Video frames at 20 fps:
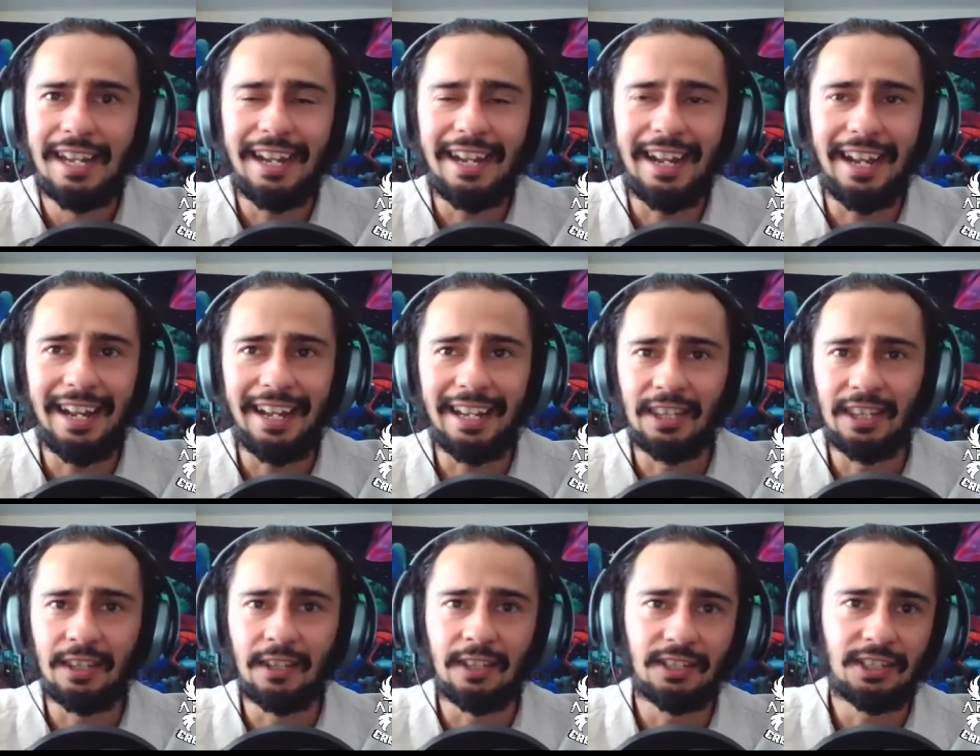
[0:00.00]

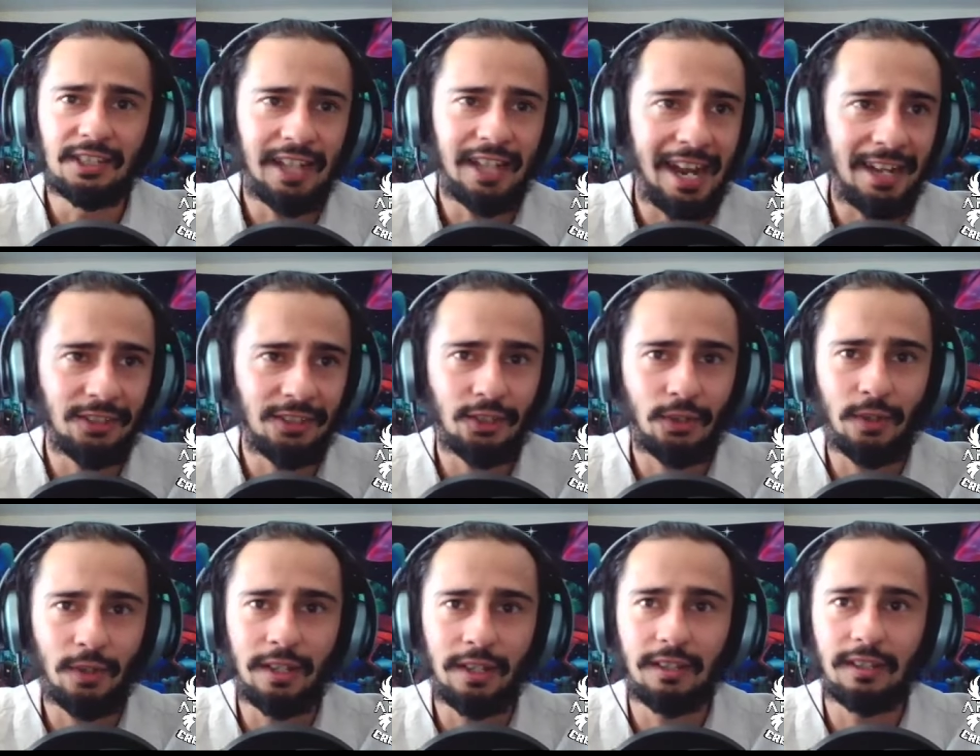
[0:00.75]
and the
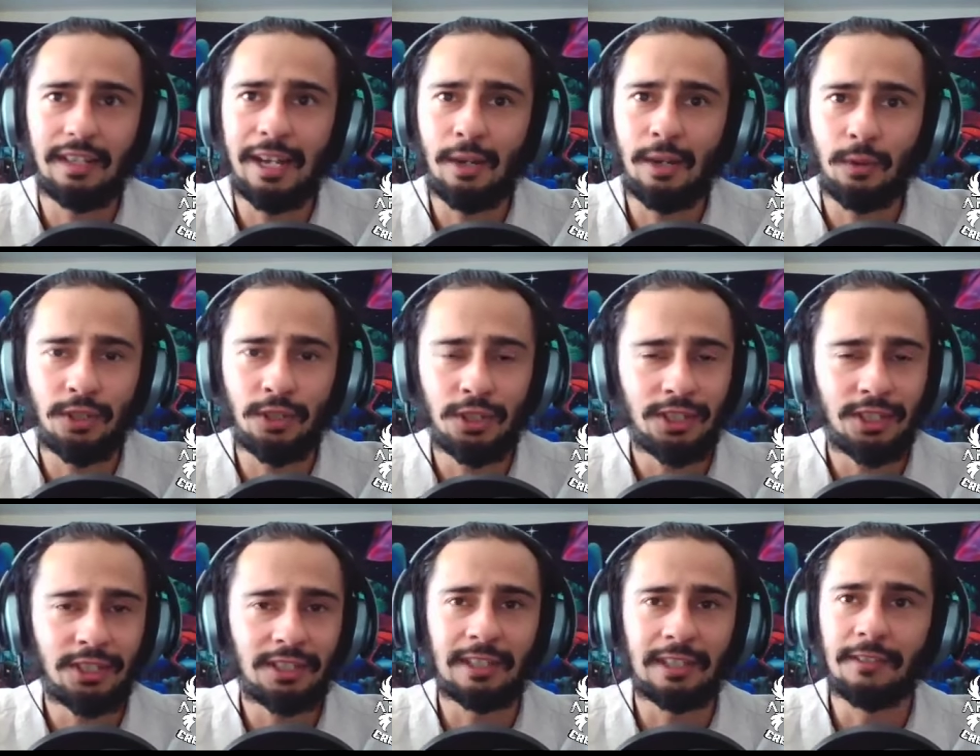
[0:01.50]
Sanskrit
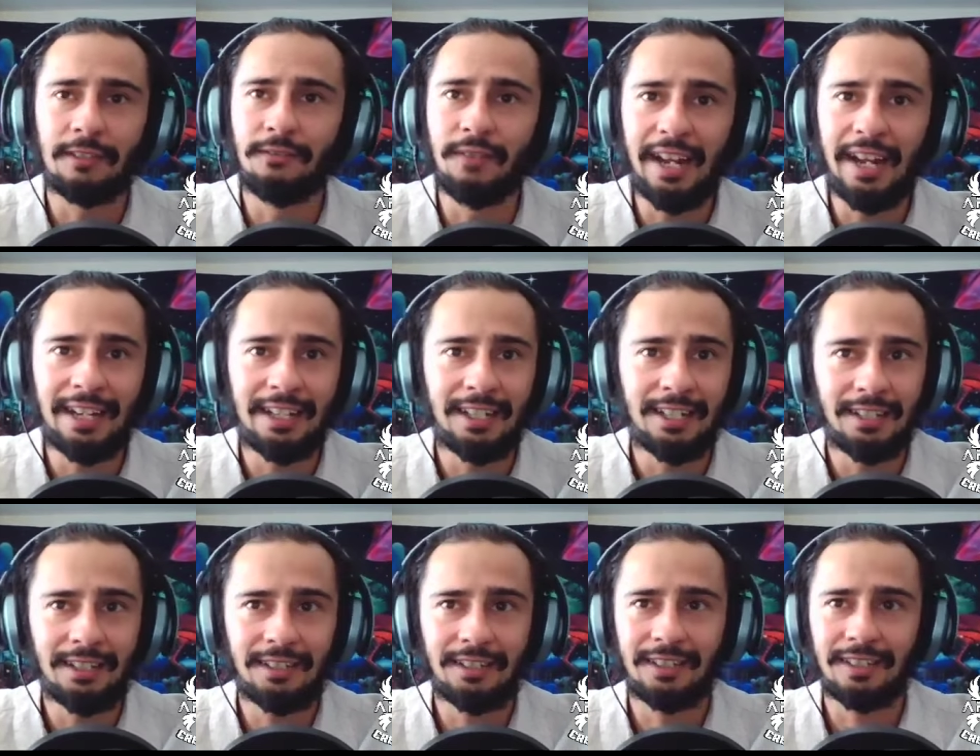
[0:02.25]
languages and the
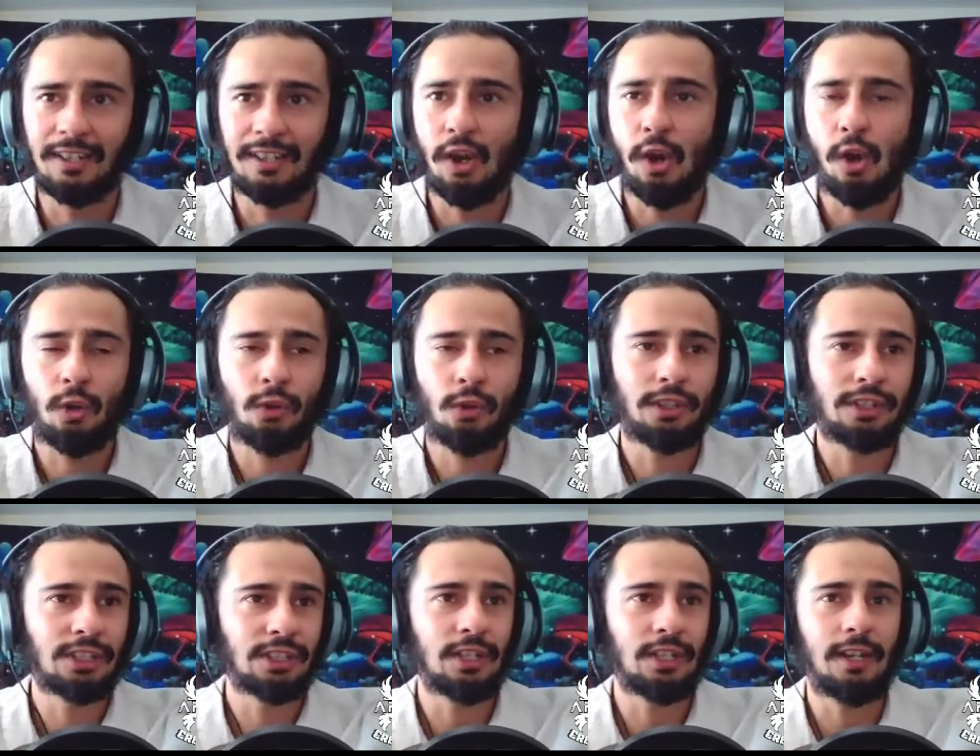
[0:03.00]
Vedas and all
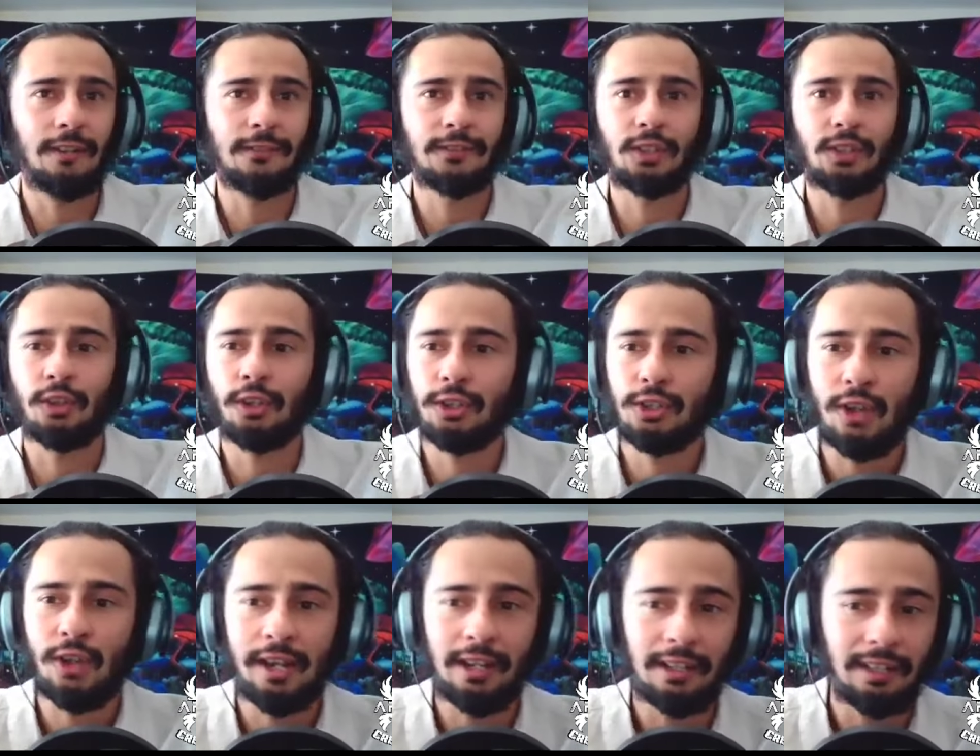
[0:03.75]
this stuff. So they're
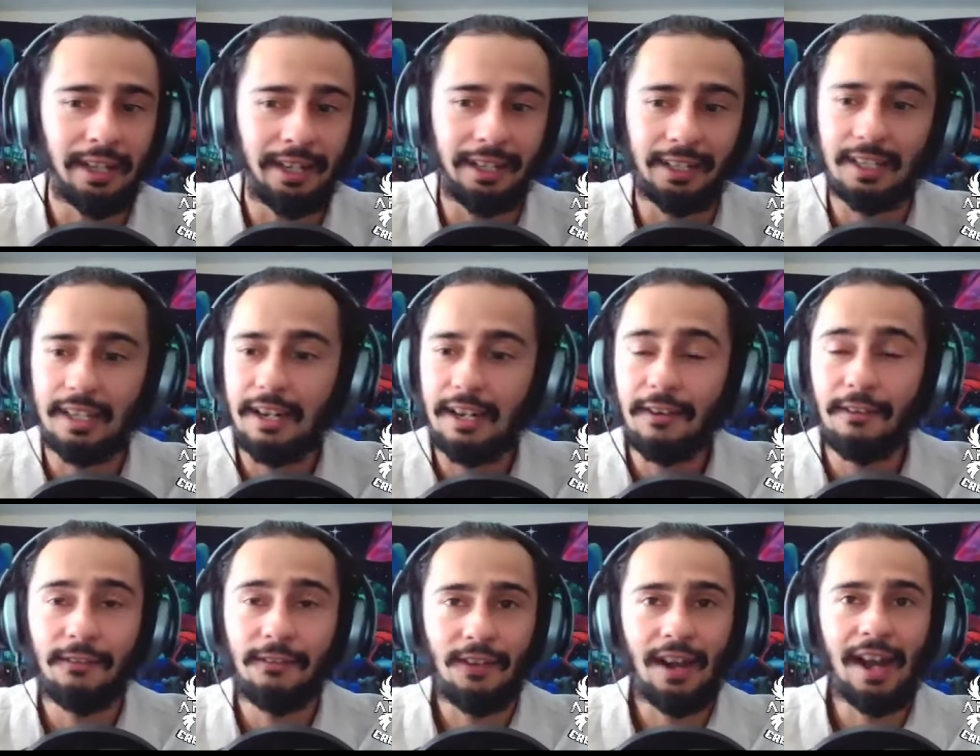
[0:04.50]
trying to like
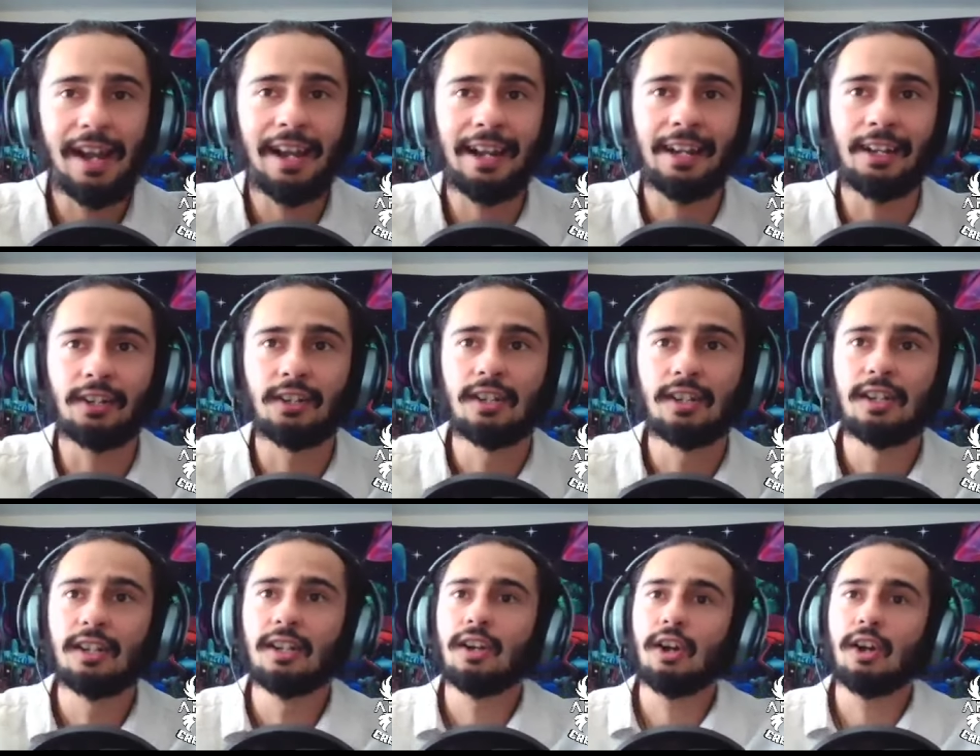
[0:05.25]
find
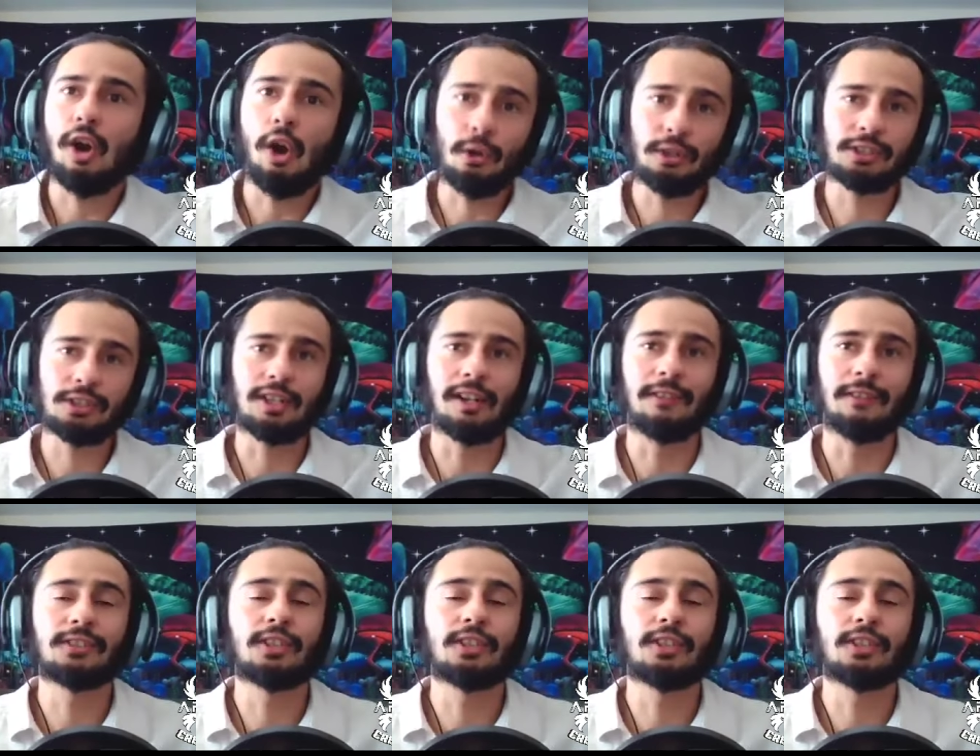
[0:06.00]
all this stuff.